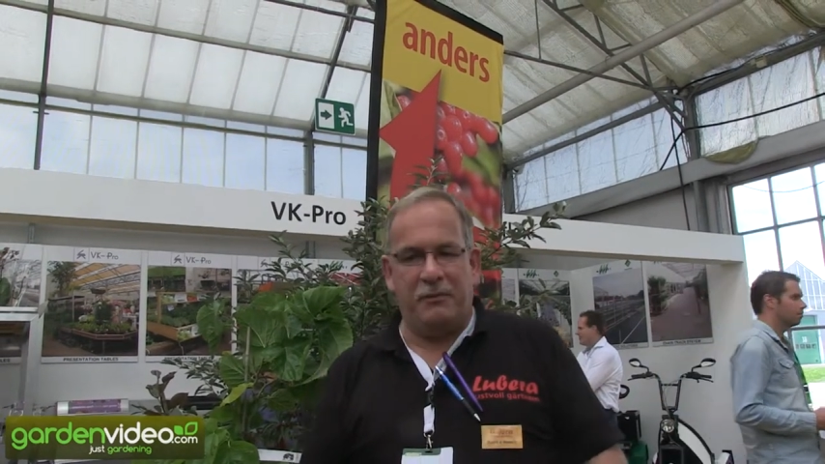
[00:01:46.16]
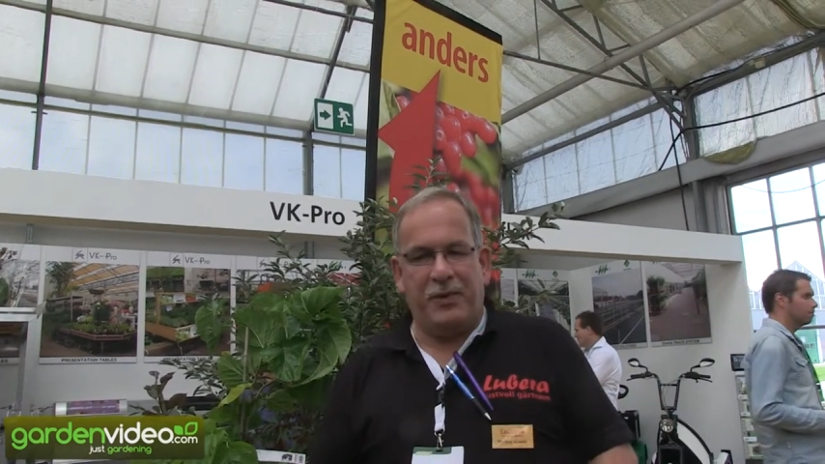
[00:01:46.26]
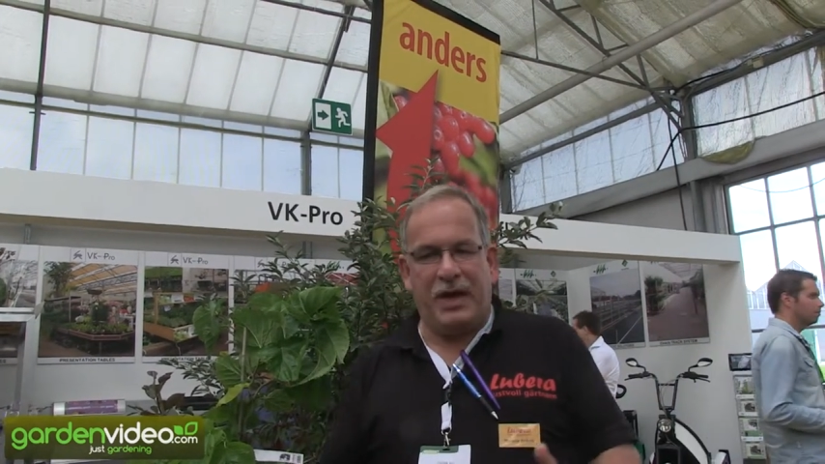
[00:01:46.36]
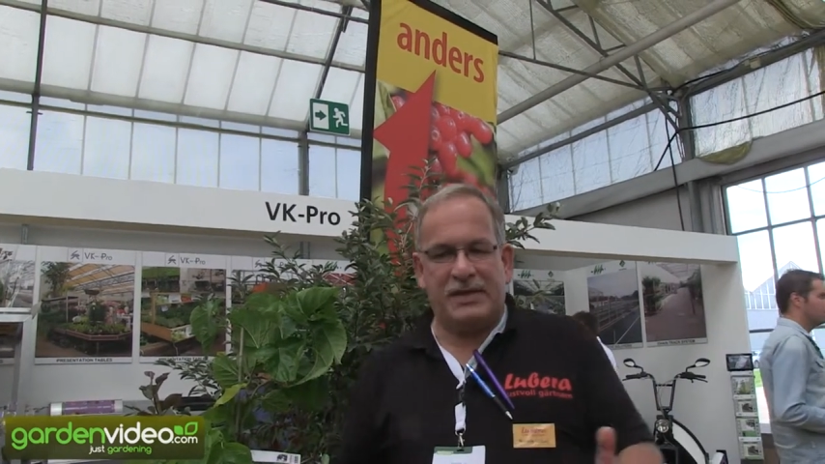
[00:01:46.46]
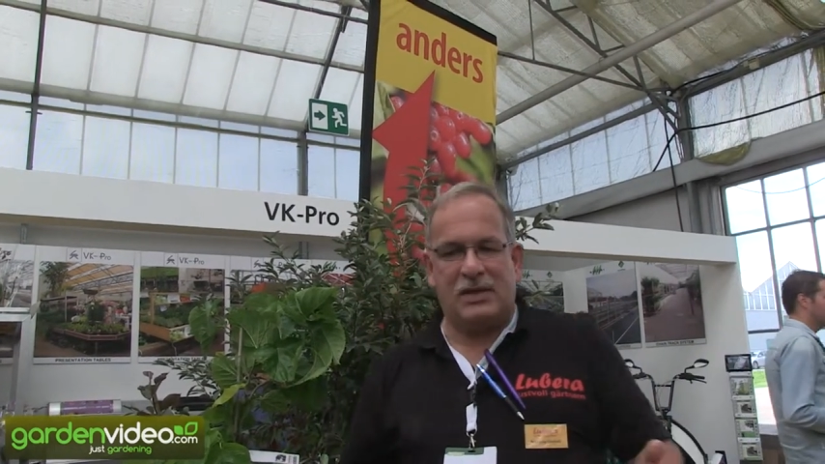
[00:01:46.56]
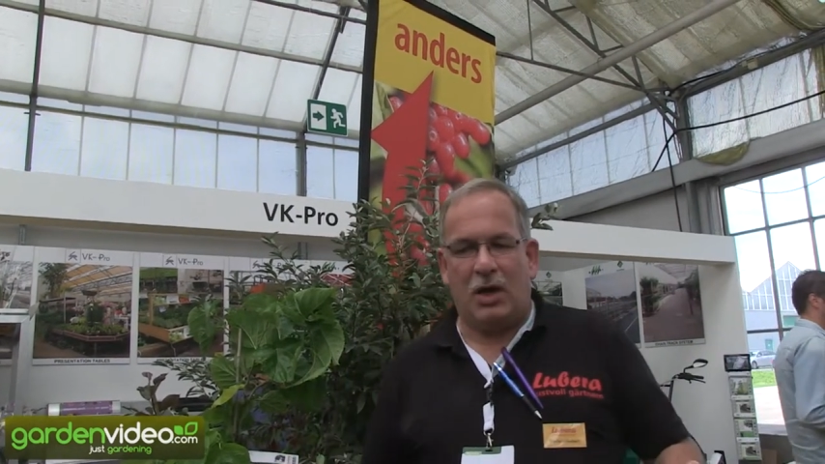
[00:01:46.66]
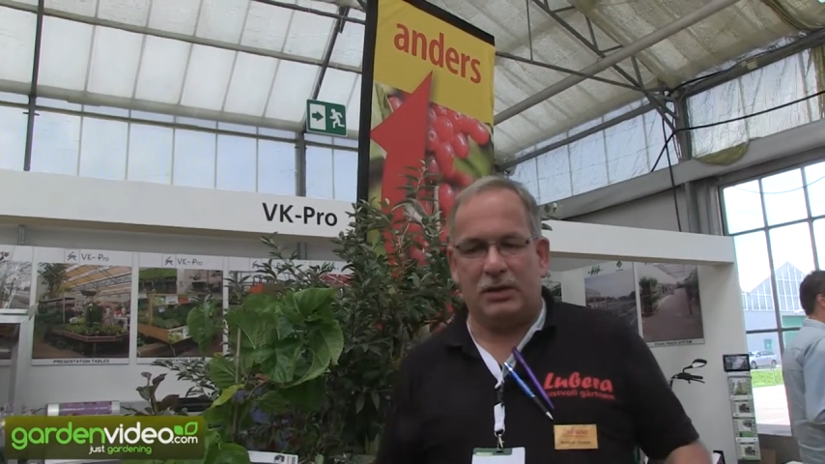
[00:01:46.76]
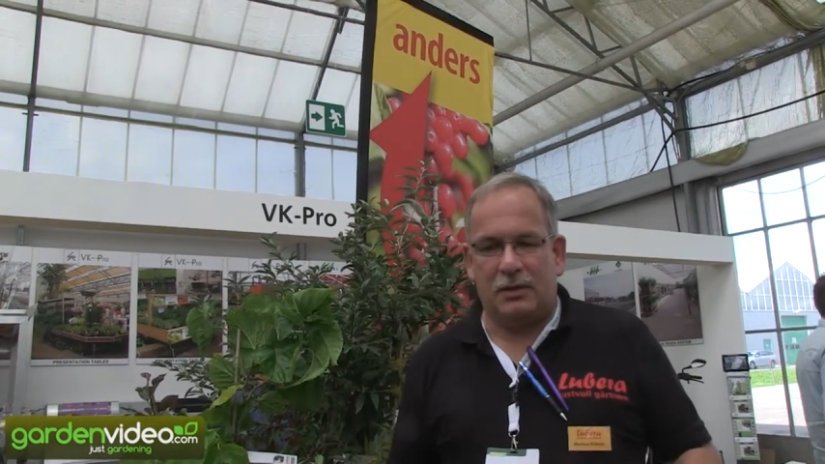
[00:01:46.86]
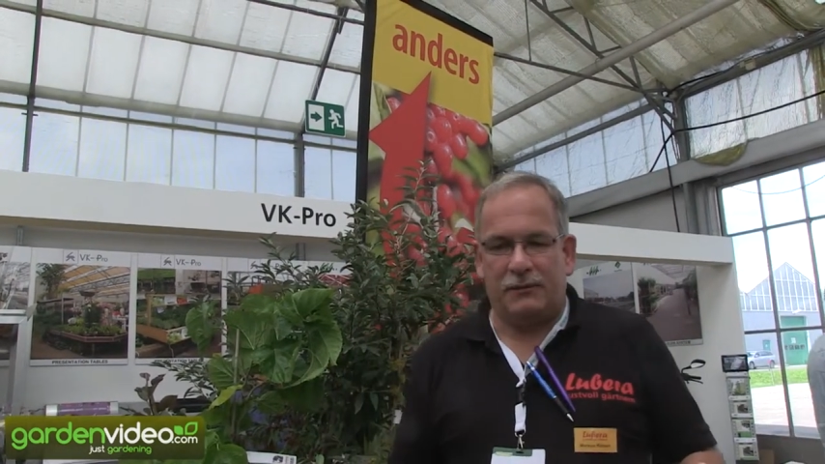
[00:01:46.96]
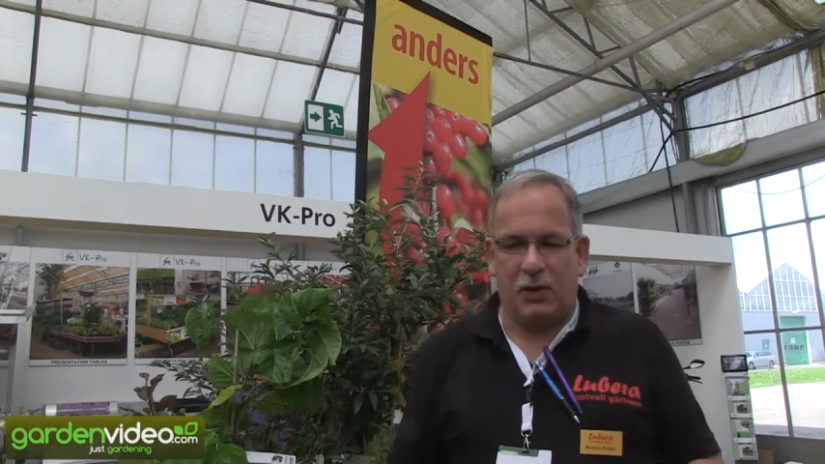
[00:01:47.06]
When I
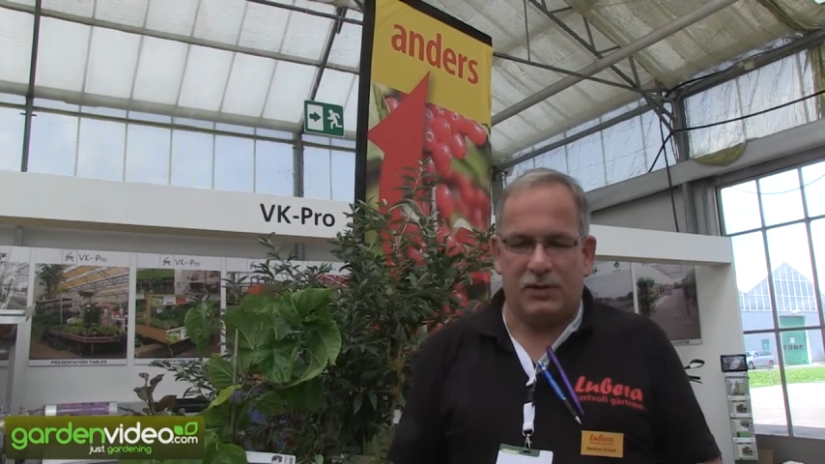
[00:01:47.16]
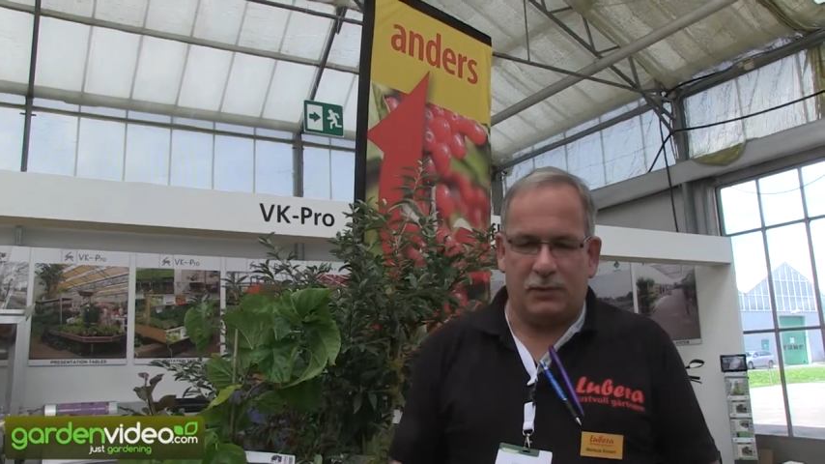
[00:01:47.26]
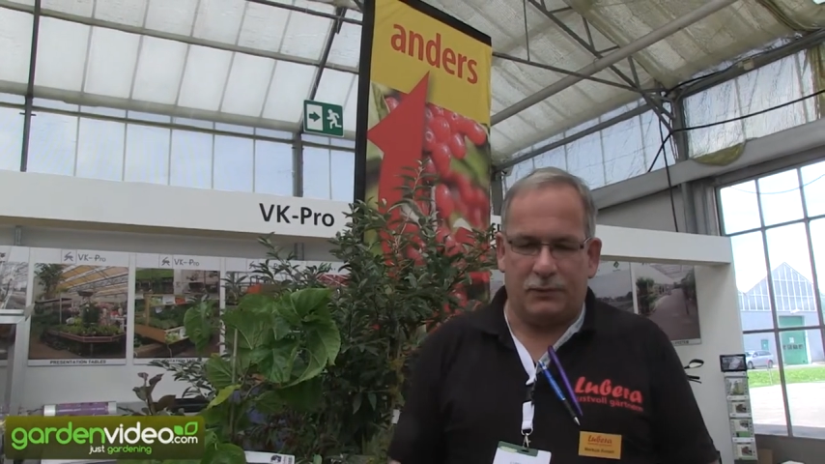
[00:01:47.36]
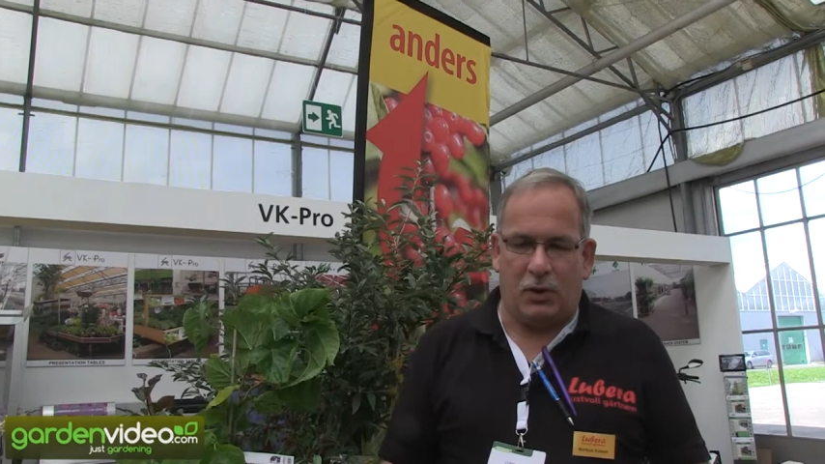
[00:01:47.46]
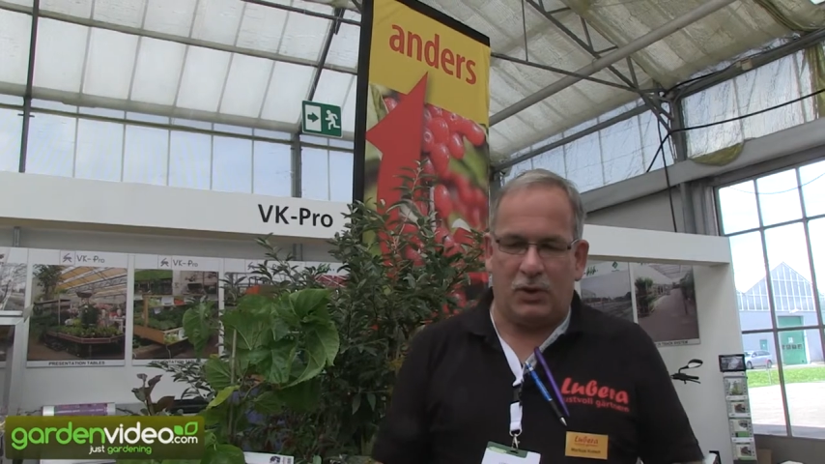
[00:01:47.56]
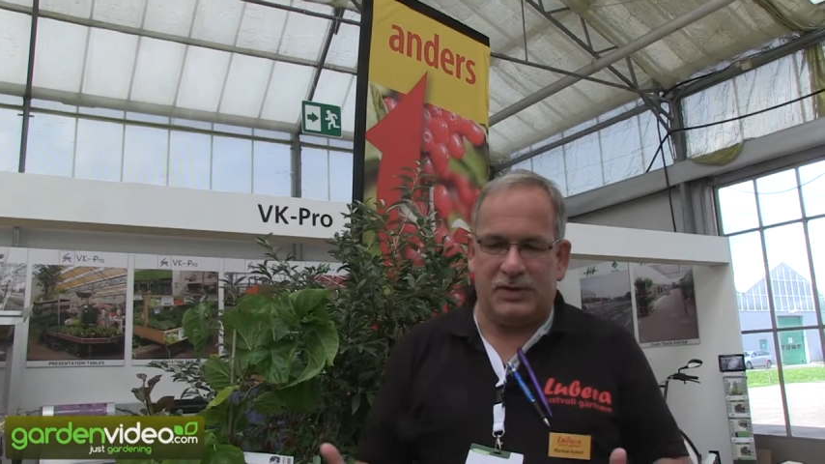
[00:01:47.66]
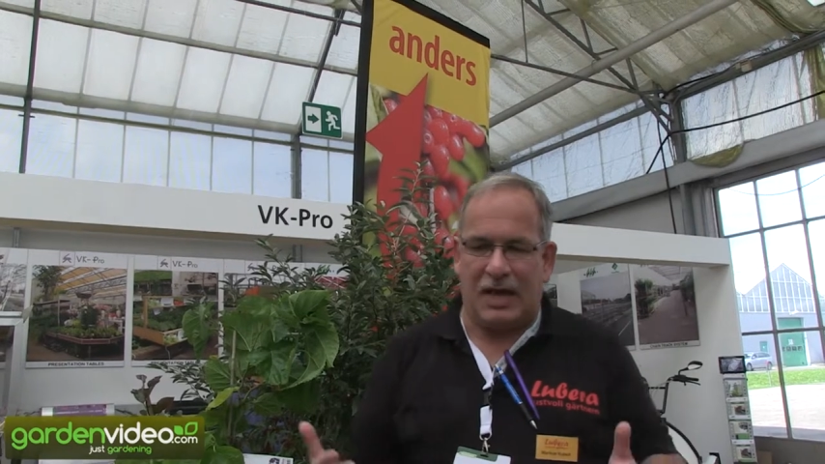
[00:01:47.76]
started first, of course,